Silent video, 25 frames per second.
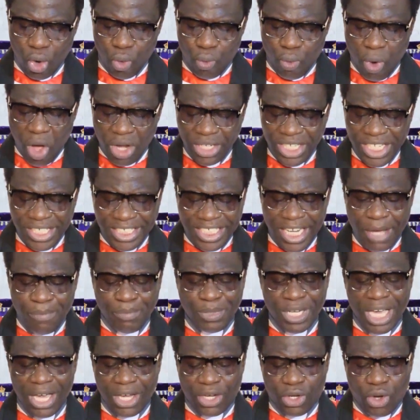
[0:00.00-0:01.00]
warning them
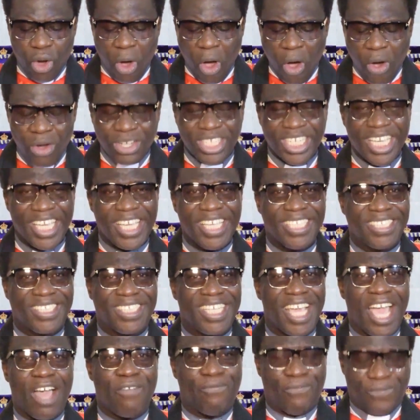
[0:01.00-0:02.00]
that God is
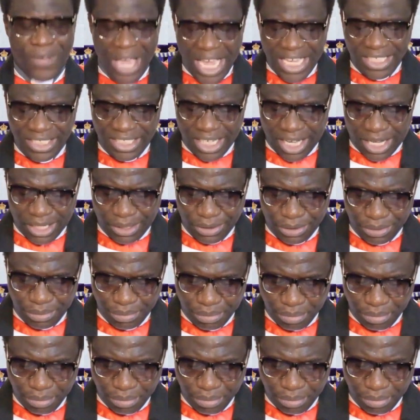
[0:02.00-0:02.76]
the avenger.